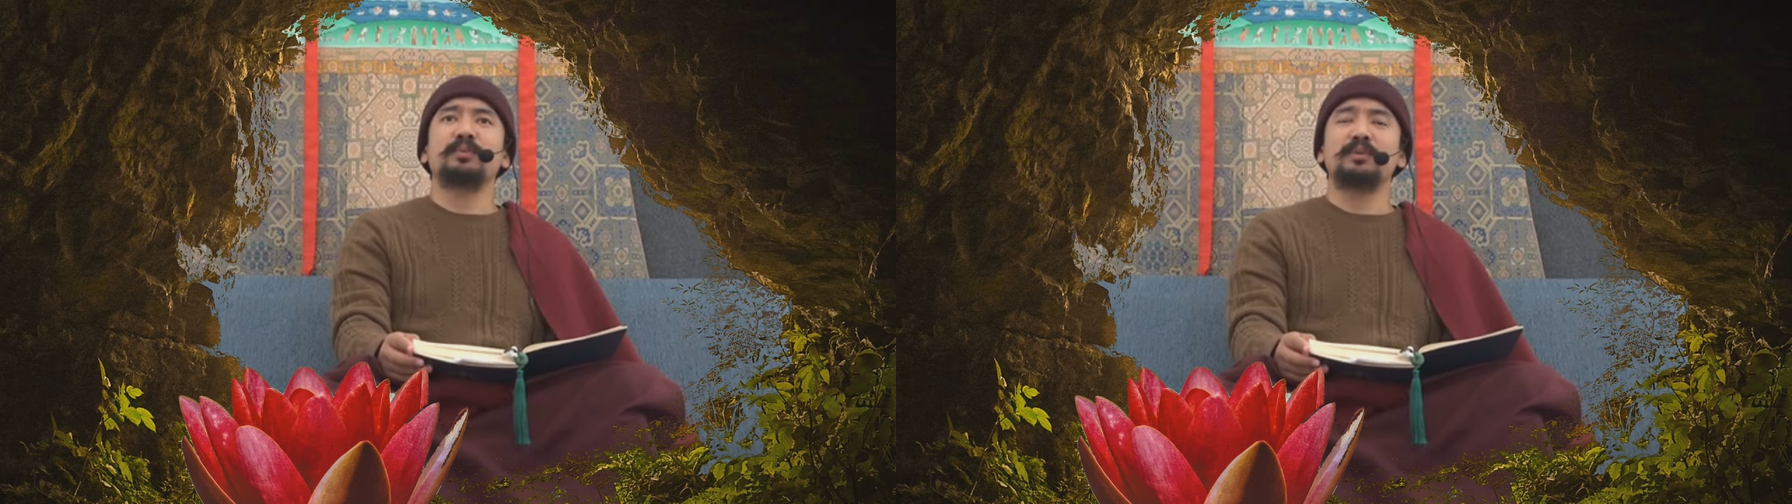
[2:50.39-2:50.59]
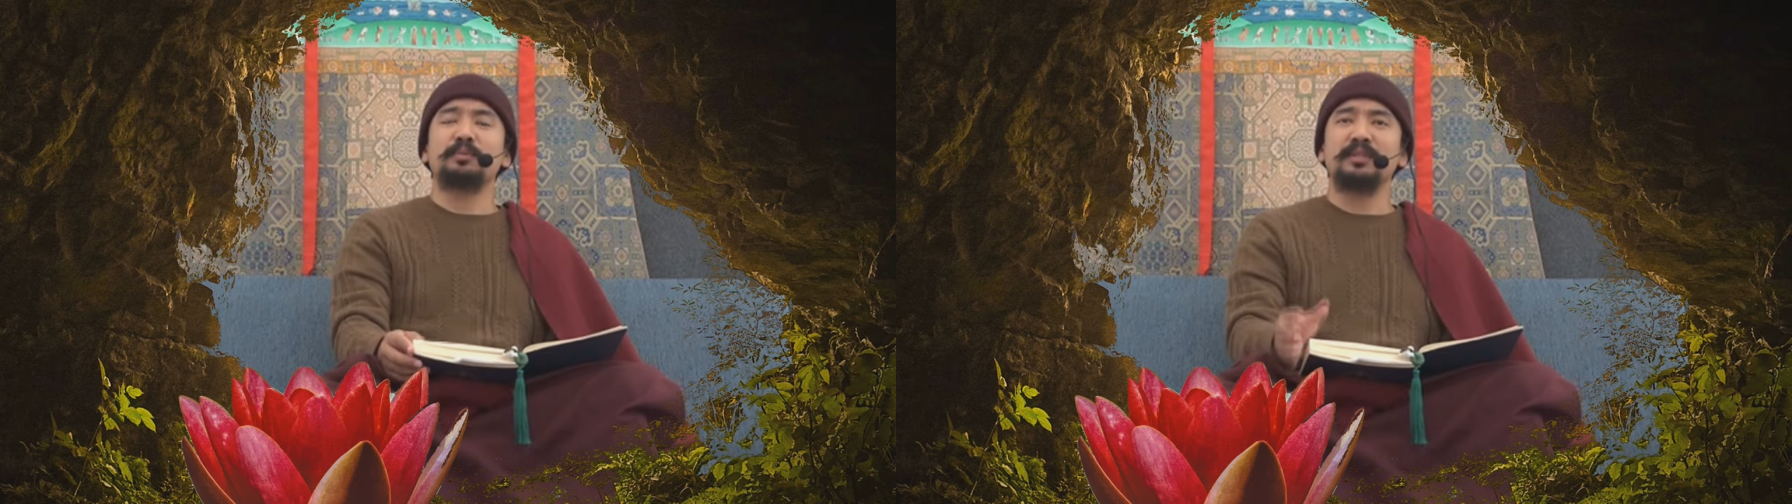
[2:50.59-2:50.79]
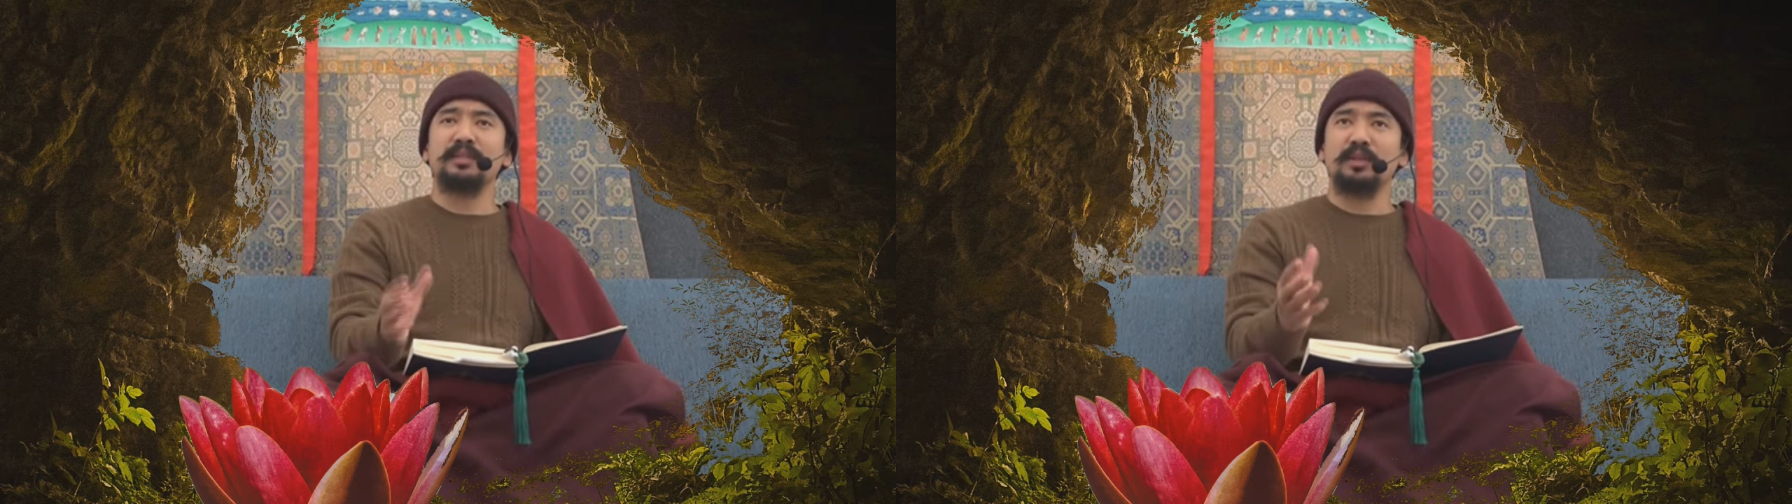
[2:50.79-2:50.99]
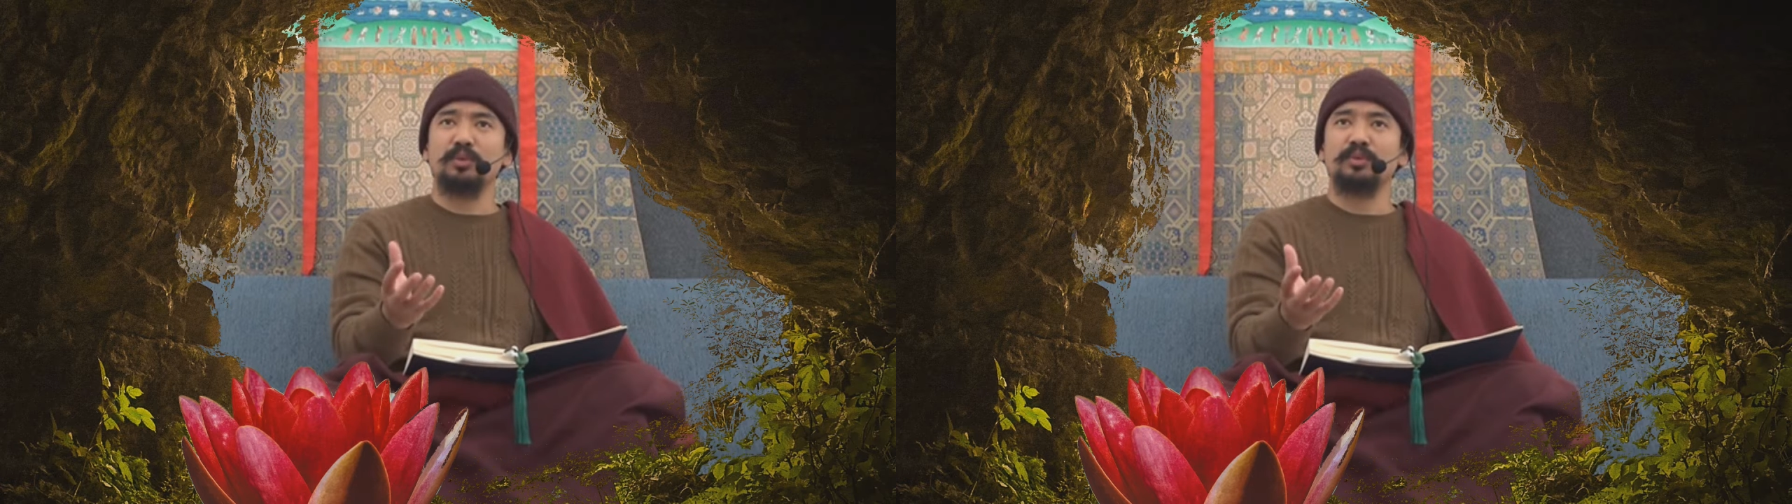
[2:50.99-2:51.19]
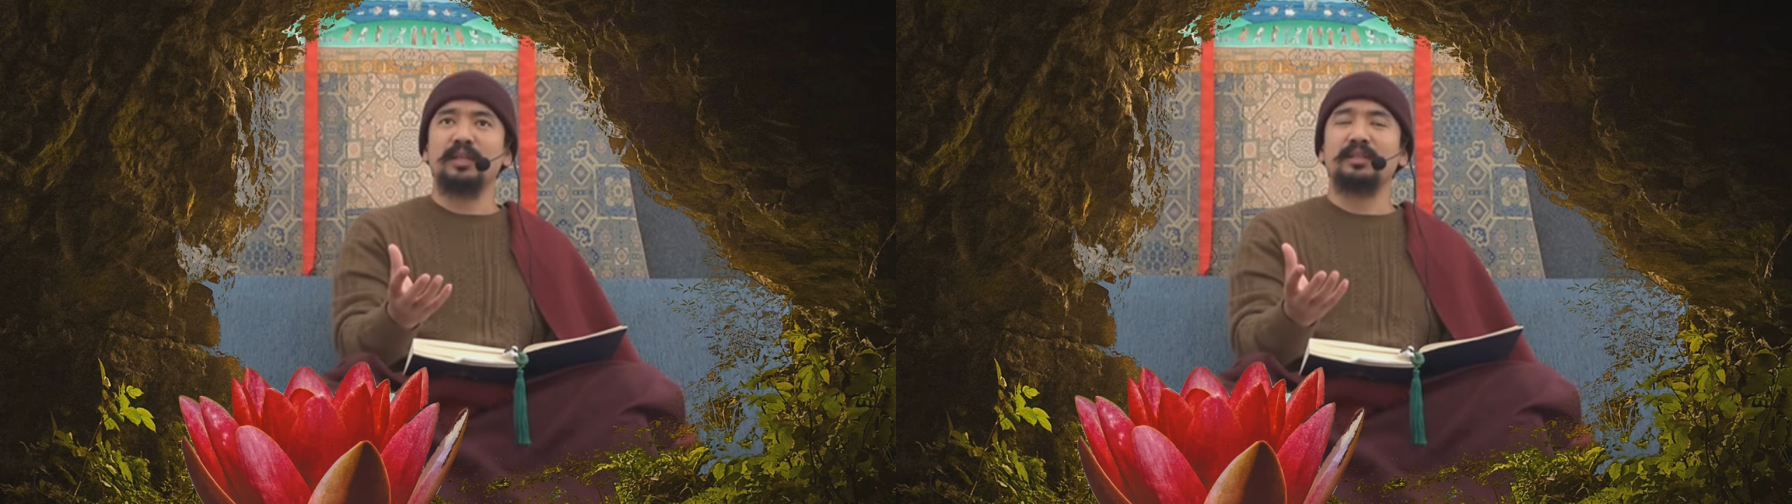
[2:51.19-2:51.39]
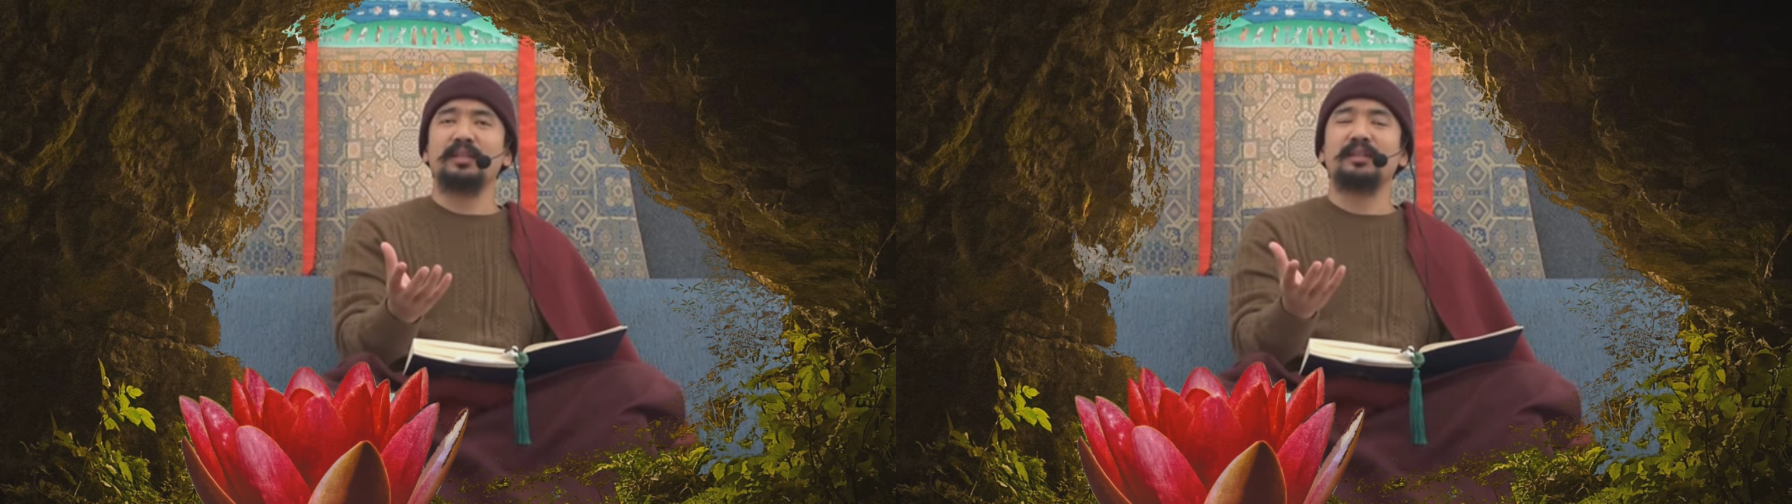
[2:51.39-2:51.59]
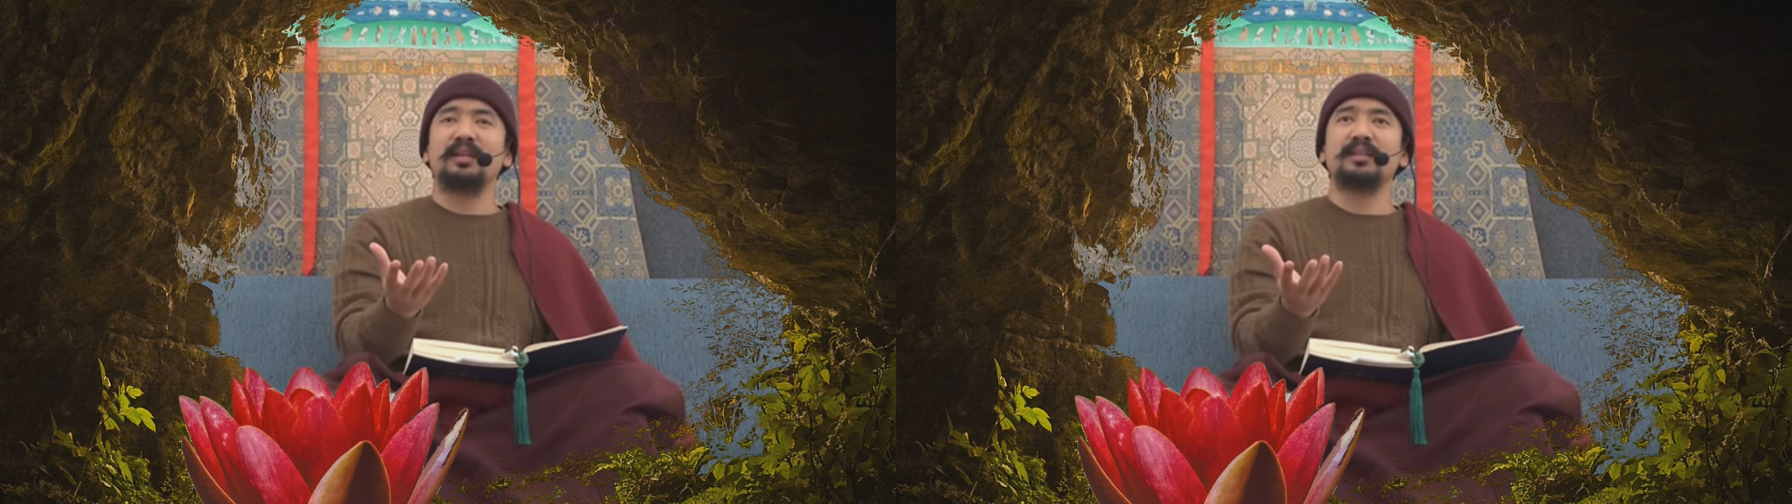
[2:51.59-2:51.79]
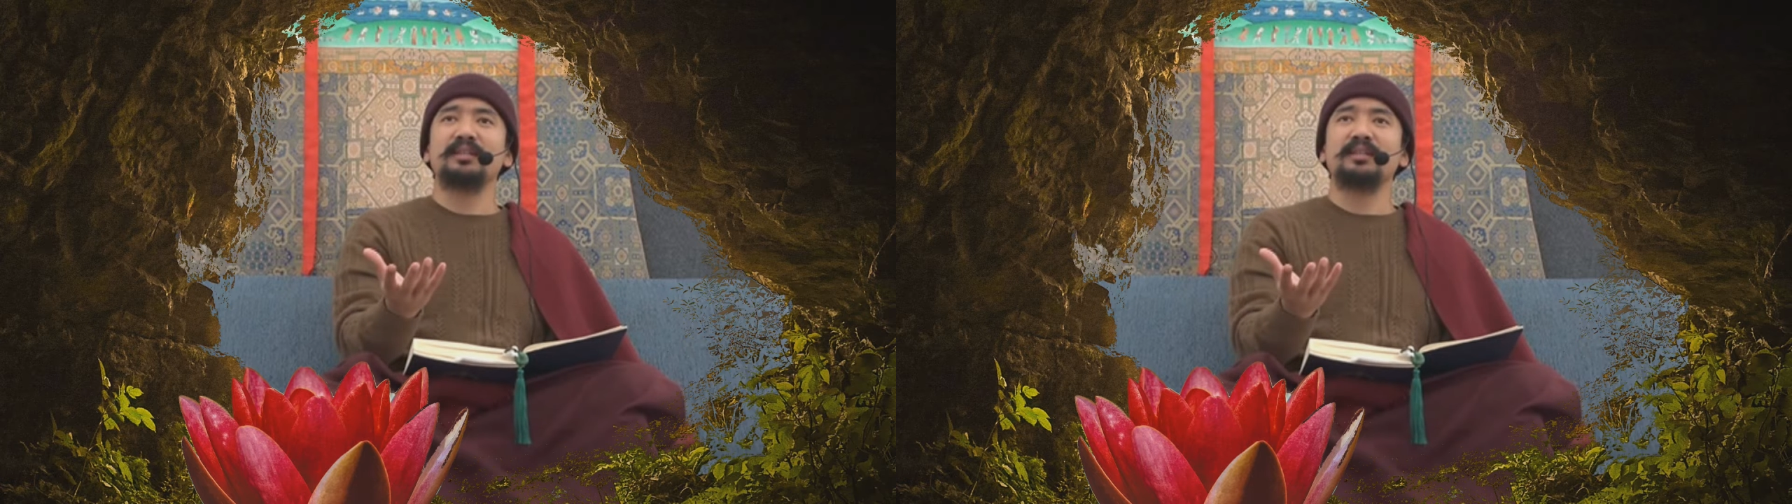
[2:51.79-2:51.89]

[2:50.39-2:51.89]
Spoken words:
so which means that